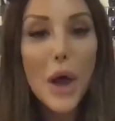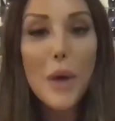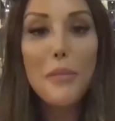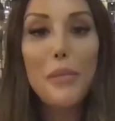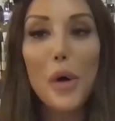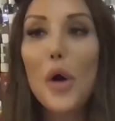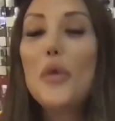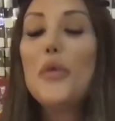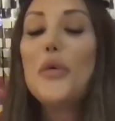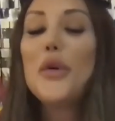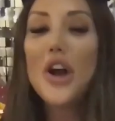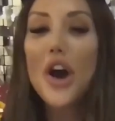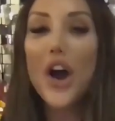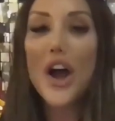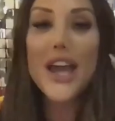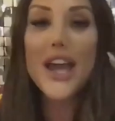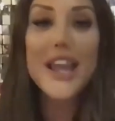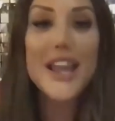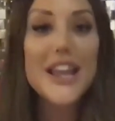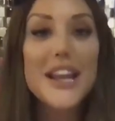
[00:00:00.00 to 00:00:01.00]
But we are
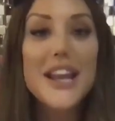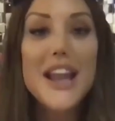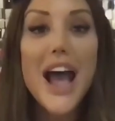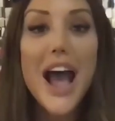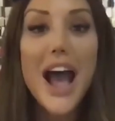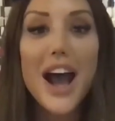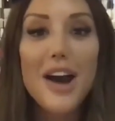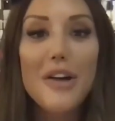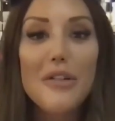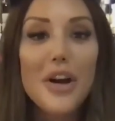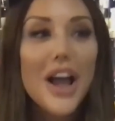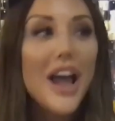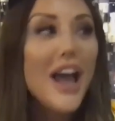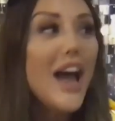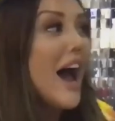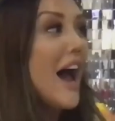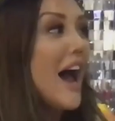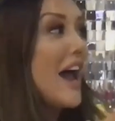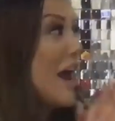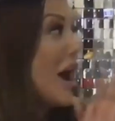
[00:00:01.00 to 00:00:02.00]
here now,
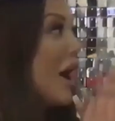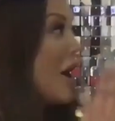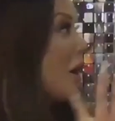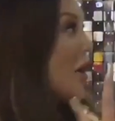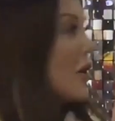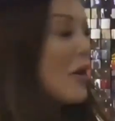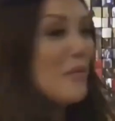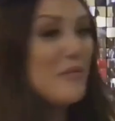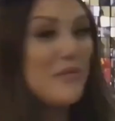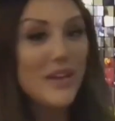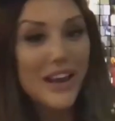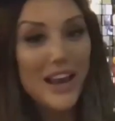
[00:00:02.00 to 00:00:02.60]
and I hope